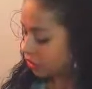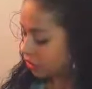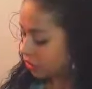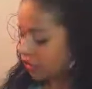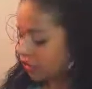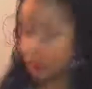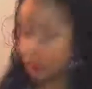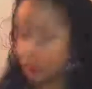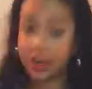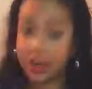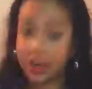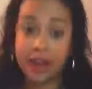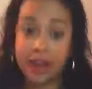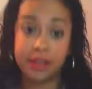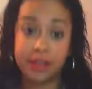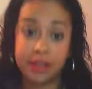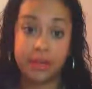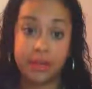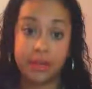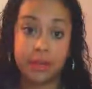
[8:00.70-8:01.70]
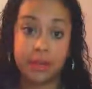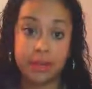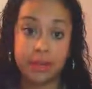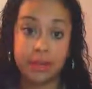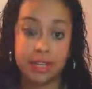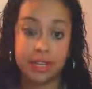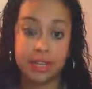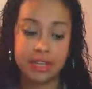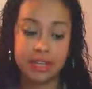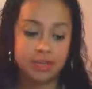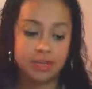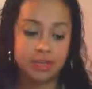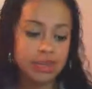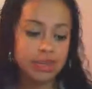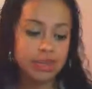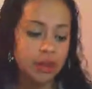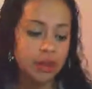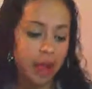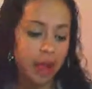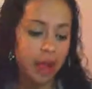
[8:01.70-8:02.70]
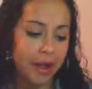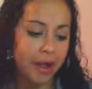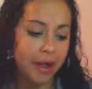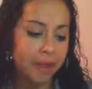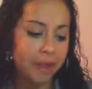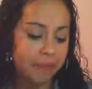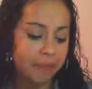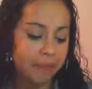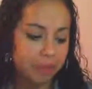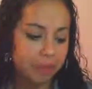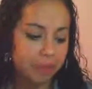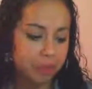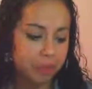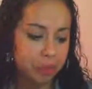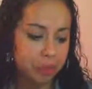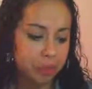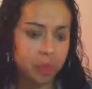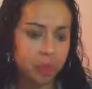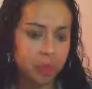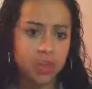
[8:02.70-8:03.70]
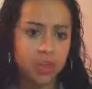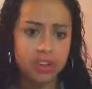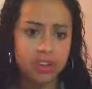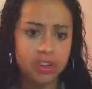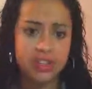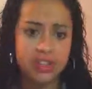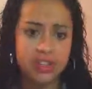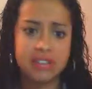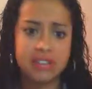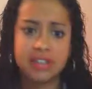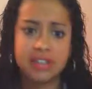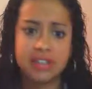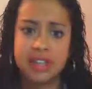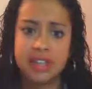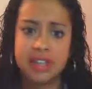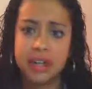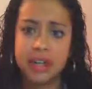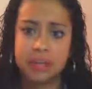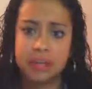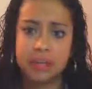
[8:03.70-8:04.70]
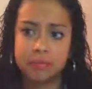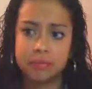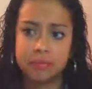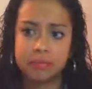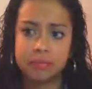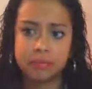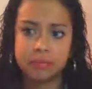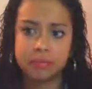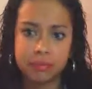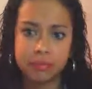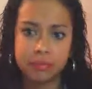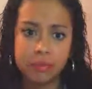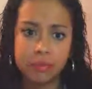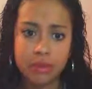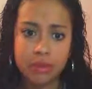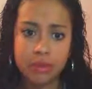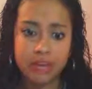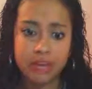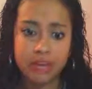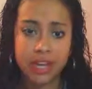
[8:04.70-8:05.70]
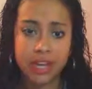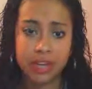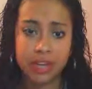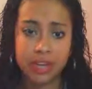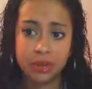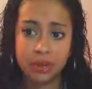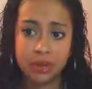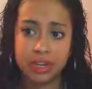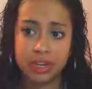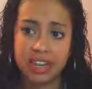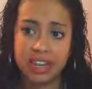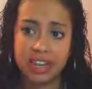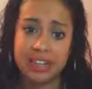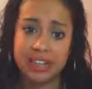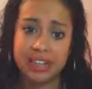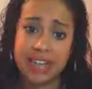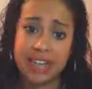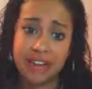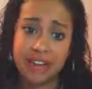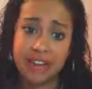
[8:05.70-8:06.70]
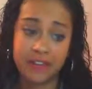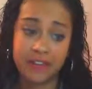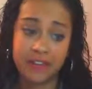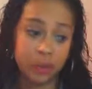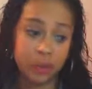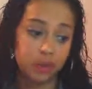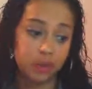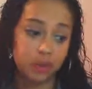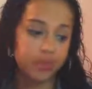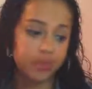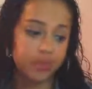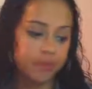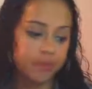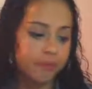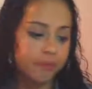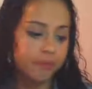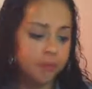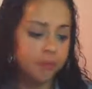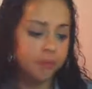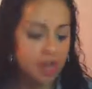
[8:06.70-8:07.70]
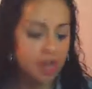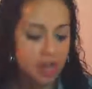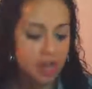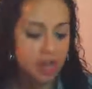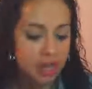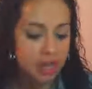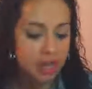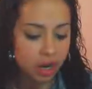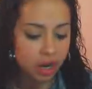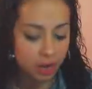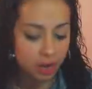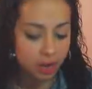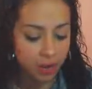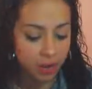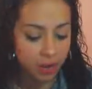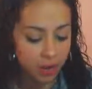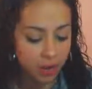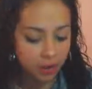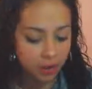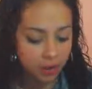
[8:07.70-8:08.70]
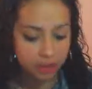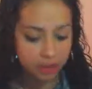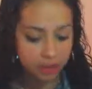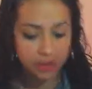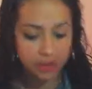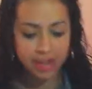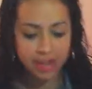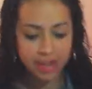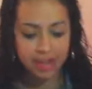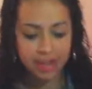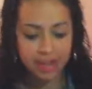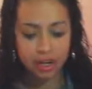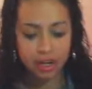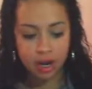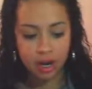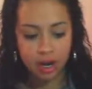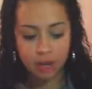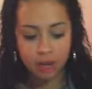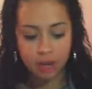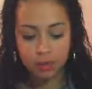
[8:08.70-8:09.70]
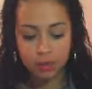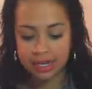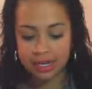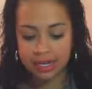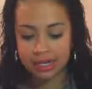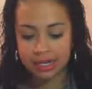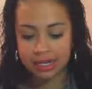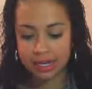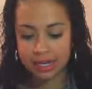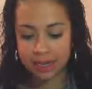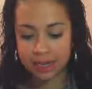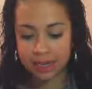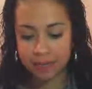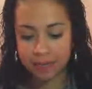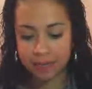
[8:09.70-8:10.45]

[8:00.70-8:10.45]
So I would highly recommend these, just as a snack to get you through the day, and it's high in fiber. So one other thing I got was,